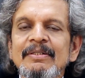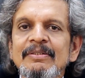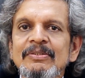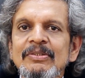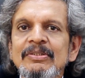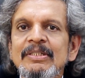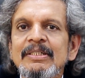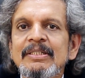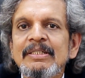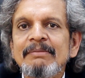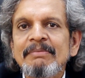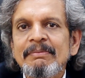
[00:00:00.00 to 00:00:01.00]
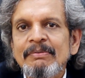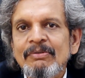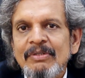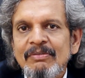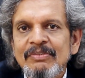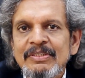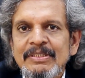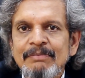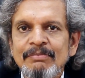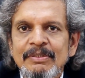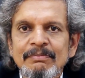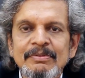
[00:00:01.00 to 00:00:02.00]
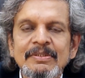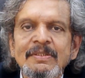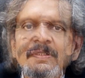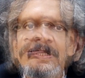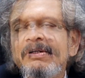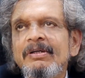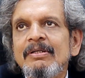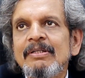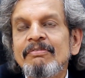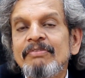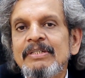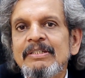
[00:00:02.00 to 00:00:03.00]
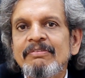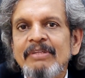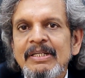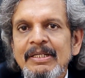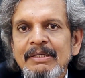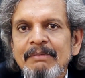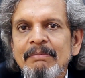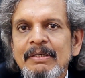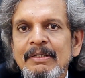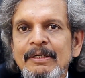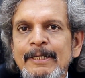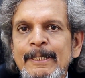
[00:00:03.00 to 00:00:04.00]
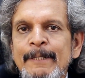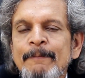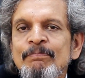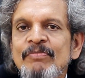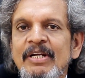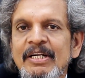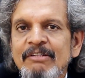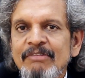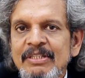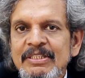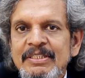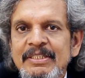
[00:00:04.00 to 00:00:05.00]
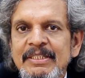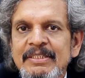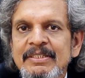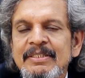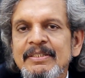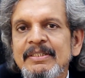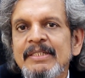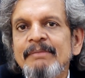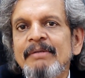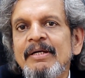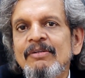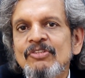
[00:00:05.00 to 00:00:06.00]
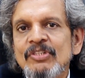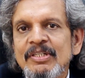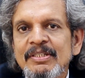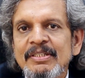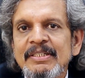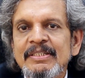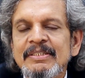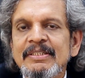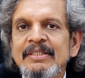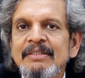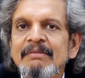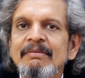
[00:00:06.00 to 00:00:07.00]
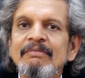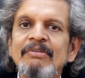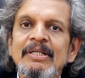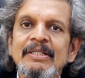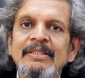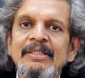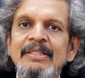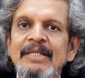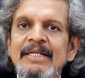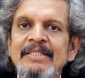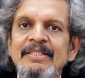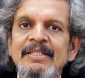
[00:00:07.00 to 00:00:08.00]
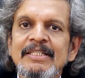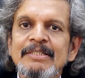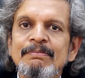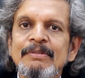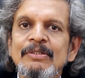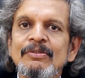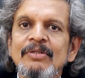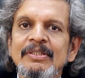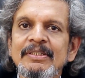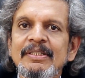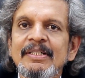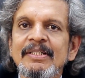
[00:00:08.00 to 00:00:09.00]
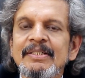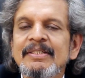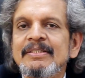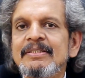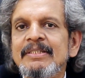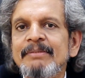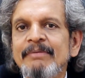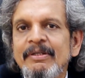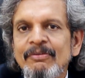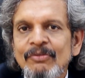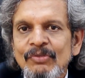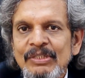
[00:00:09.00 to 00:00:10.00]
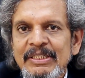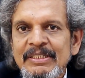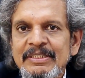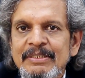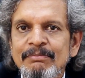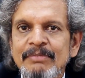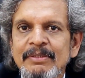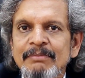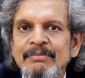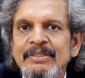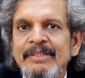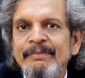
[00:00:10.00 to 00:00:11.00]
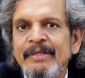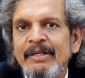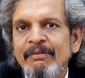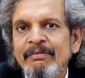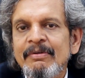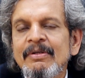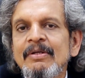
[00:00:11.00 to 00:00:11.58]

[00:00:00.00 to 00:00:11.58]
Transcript: So that uh, may be one of the symptoms. Uh, if it is very uh, advanced stage, they may have jaundice, where the cancer has spread to other organs, they may have urinary symptoms, they may have